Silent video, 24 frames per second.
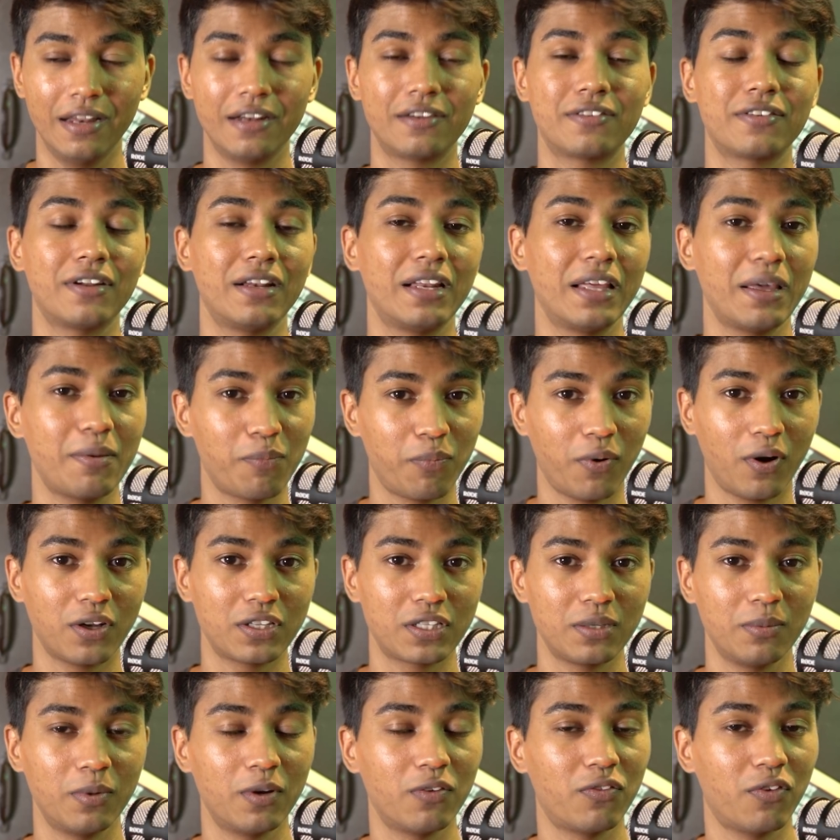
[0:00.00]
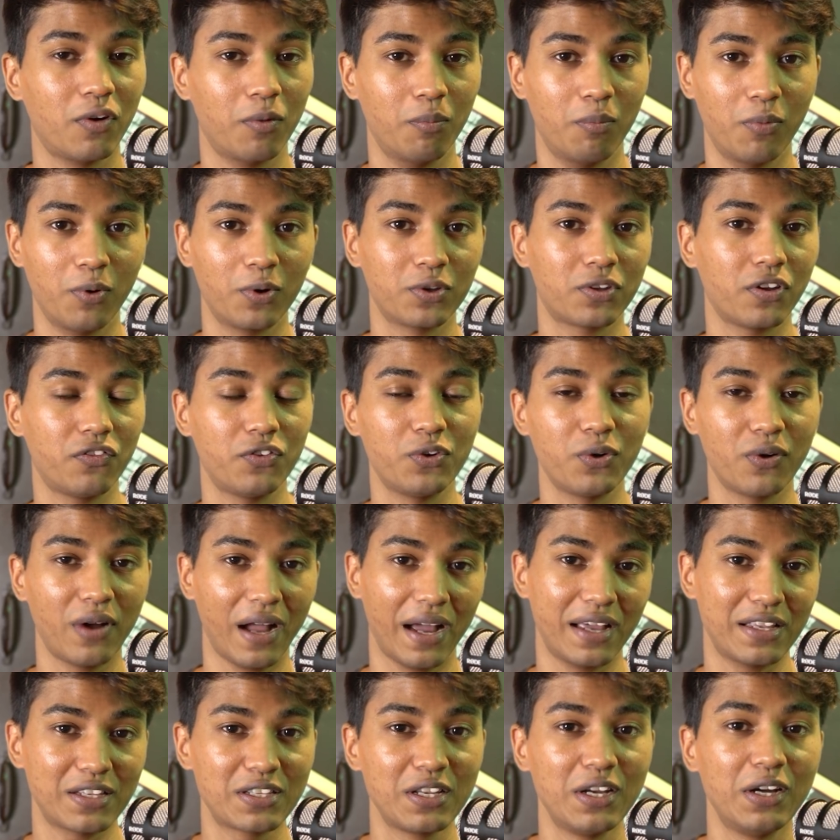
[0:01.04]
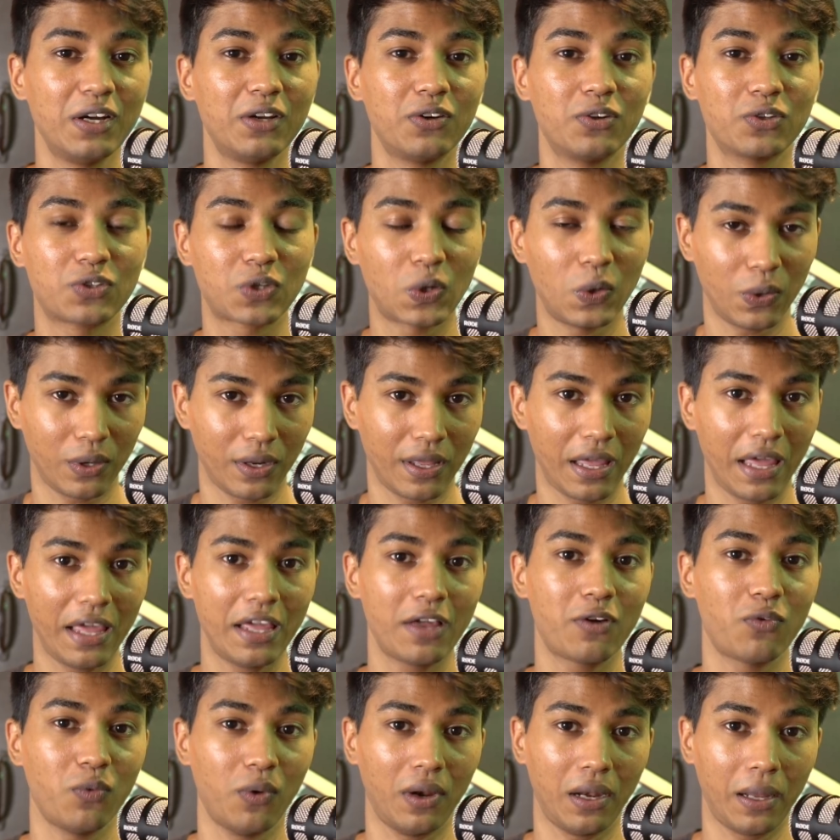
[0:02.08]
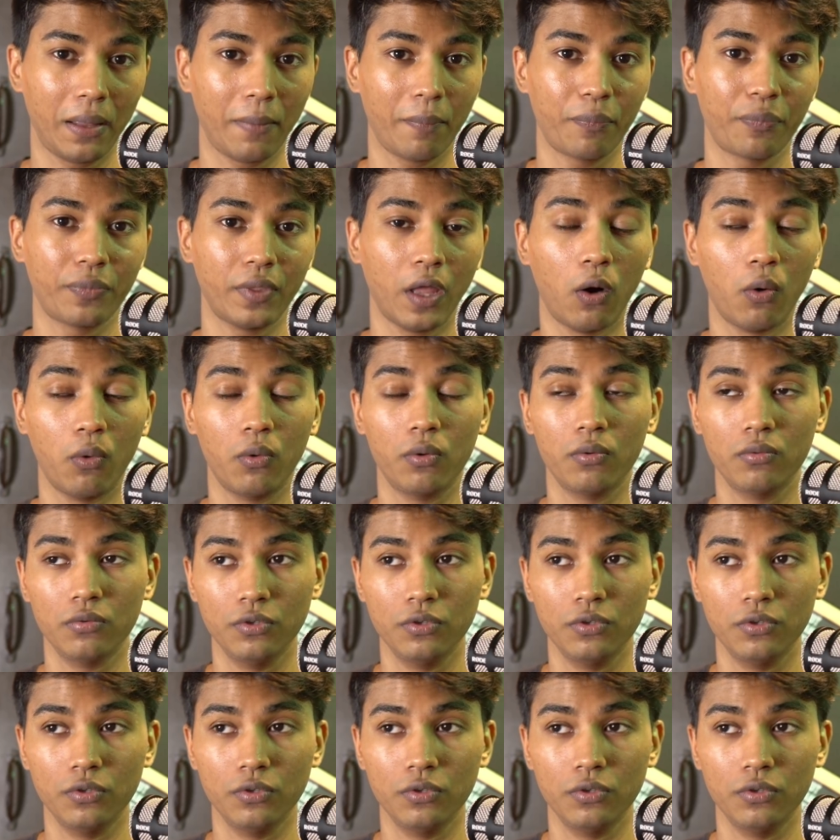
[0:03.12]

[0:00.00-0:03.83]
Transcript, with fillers: literally impossible for both of you guys to score equally now